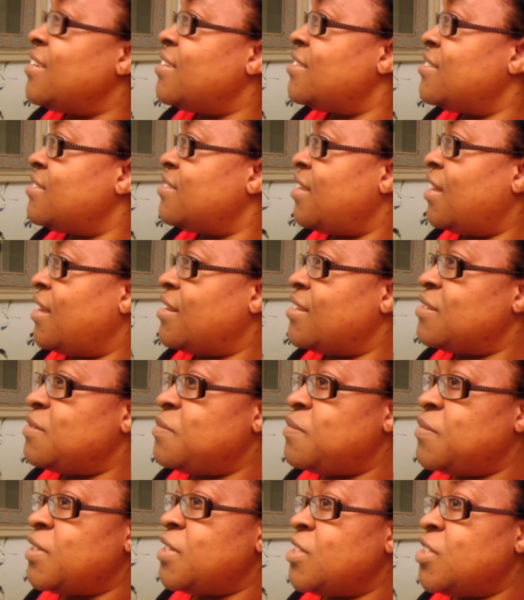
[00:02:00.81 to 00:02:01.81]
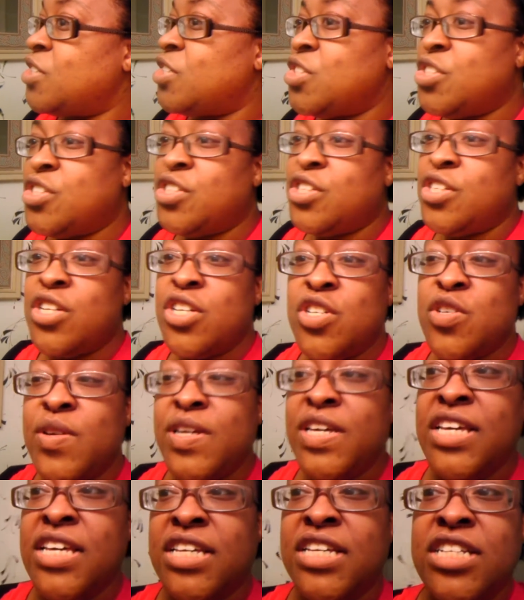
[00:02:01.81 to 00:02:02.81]
It's not as much
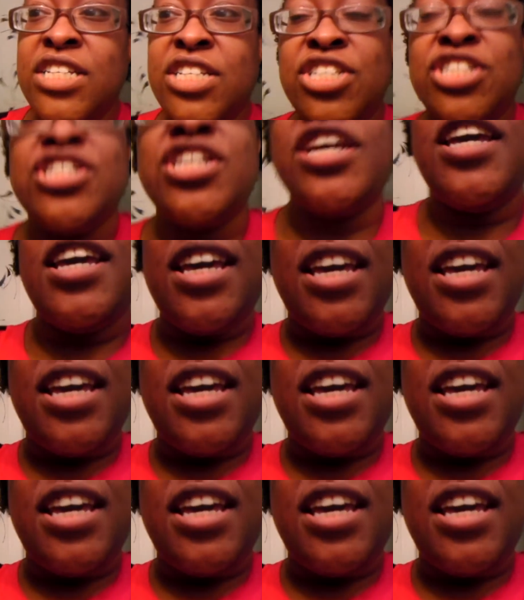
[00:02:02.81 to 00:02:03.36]
shrinkage.